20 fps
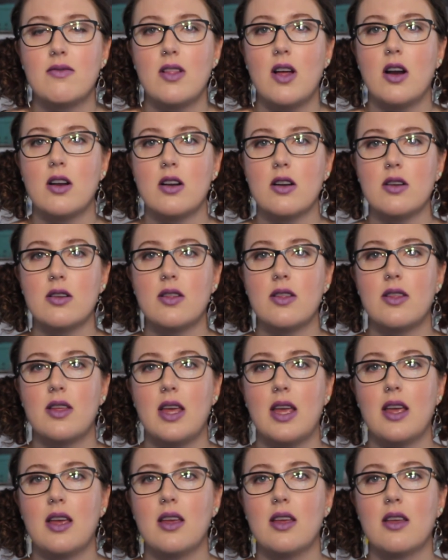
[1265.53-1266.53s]
vlogger
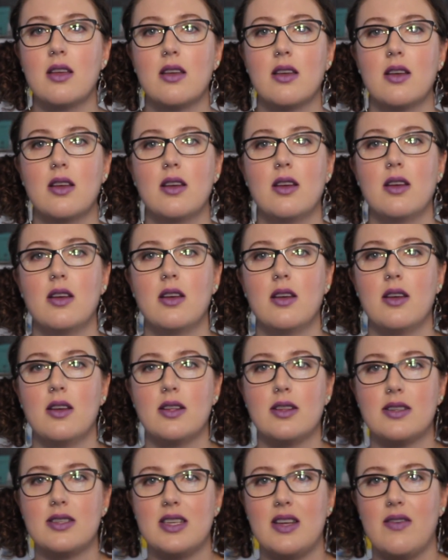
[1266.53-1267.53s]
thing.
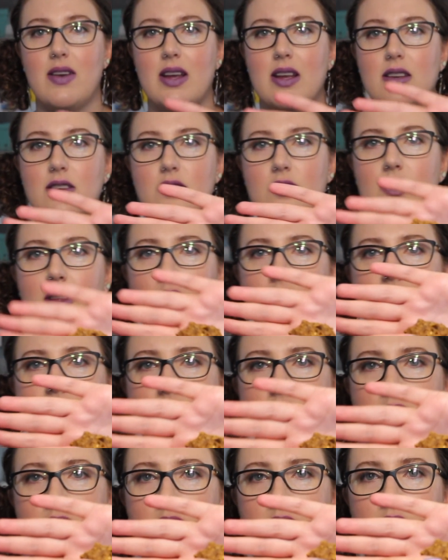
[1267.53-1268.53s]
See if I can do
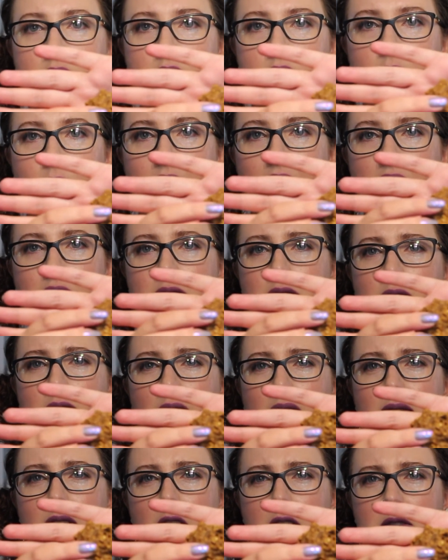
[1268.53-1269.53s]
this. Wait, I don't know if
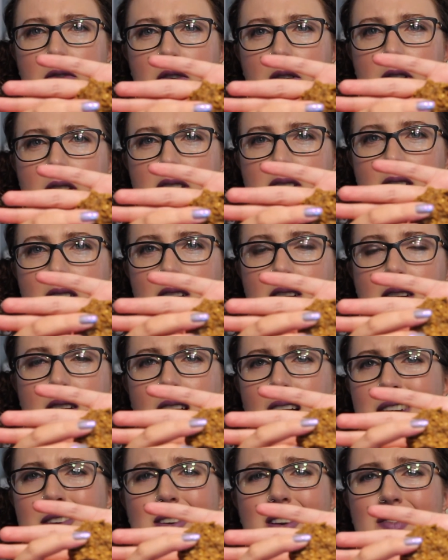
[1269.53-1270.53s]
I have autofocus on.
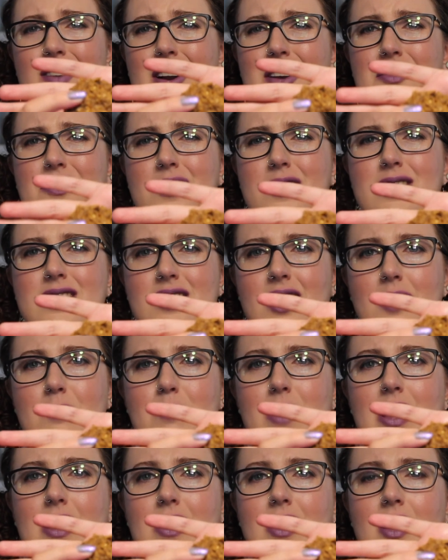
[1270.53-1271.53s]
I don't have autofocus on,
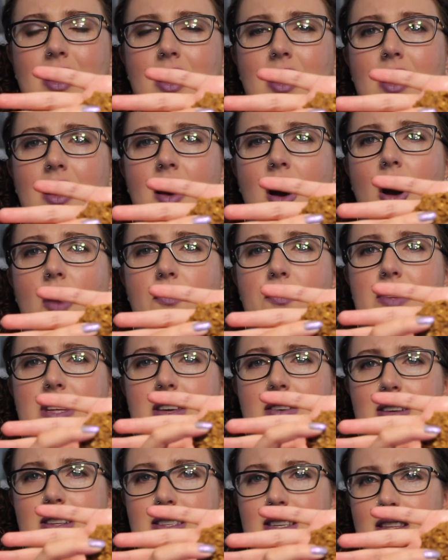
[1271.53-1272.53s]
but hopefully
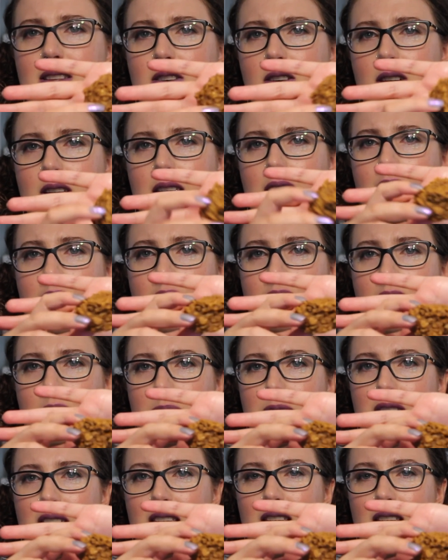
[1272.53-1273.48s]
you can see the cookie. They're pretty